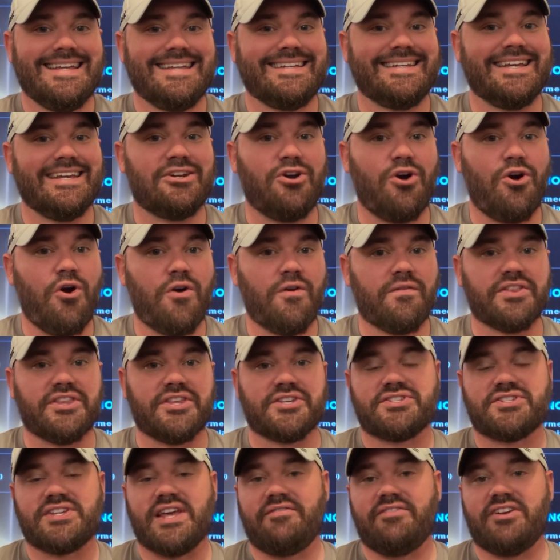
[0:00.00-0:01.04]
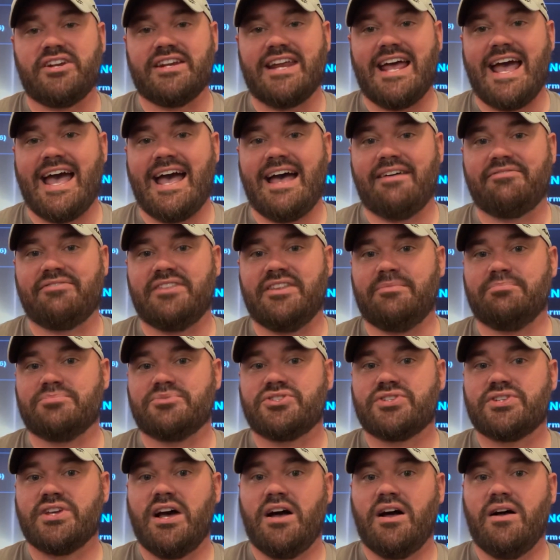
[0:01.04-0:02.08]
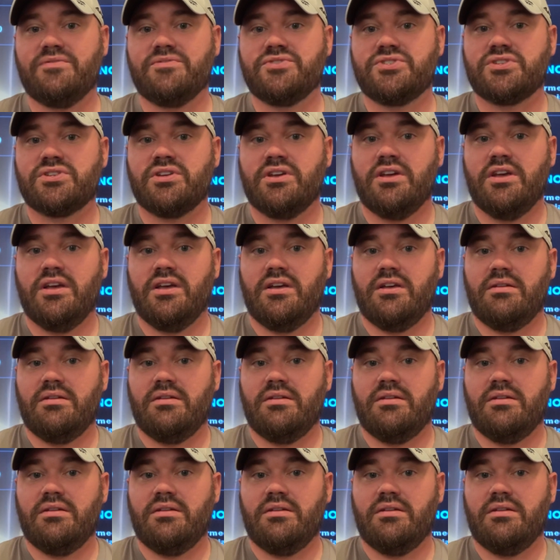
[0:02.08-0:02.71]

get over the seven and a half themselves.